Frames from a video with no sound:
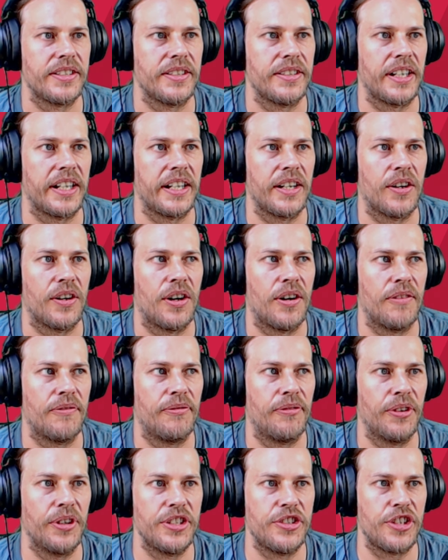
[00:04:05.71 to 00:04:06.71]
they are
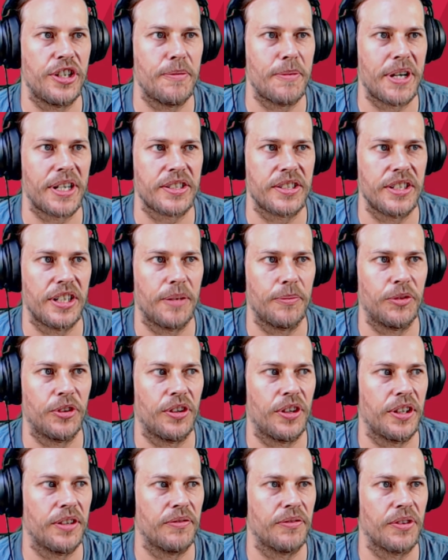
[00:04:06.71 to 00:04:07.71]
fully G-maxed up, so
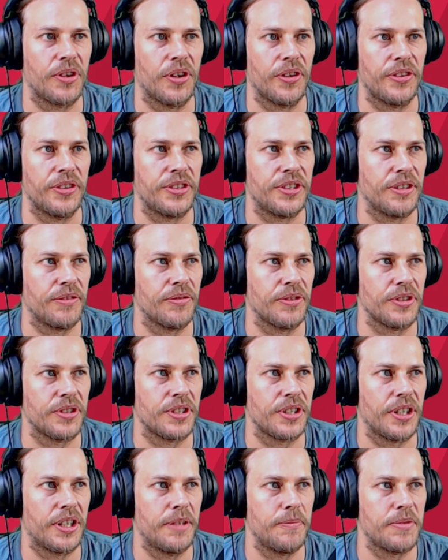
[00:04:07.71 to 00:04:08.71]
they've got the different
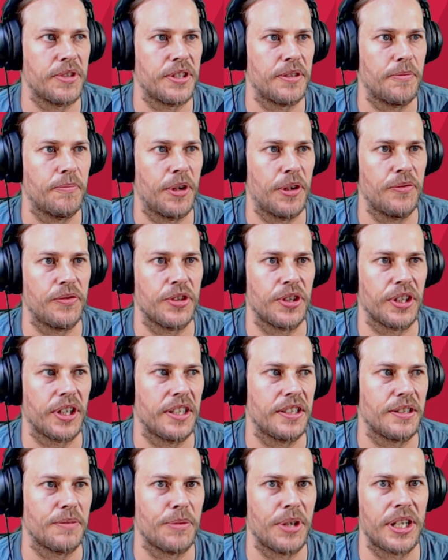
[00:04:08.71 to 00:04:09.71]
types, both
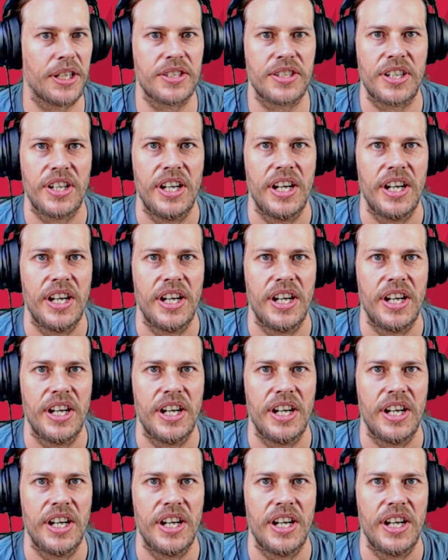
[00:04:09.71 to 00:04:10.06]
Gigantamax.